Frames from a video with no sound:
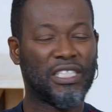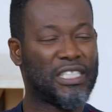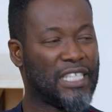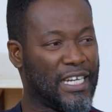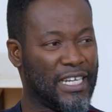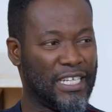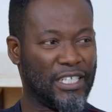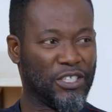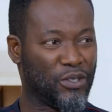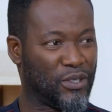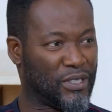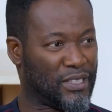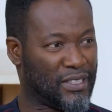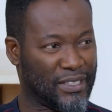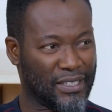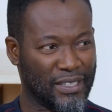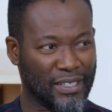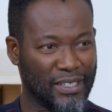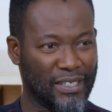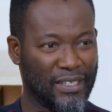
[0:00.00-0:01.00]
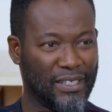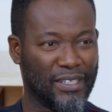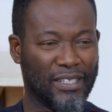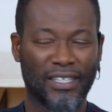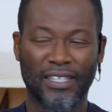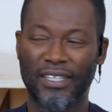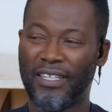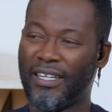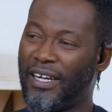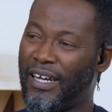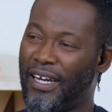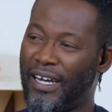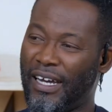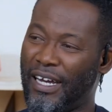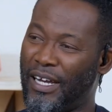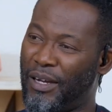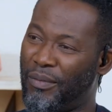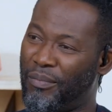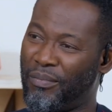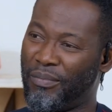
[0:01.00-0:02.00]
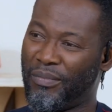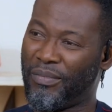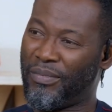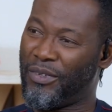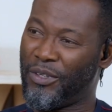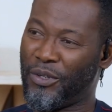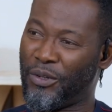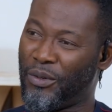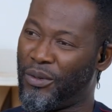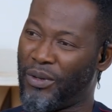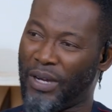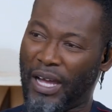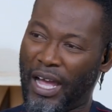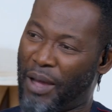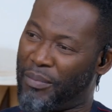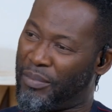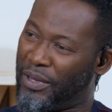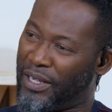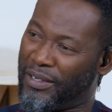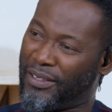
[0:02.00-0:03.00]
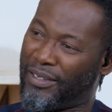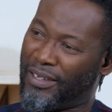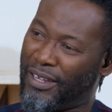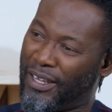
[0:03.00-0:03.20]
change or see happen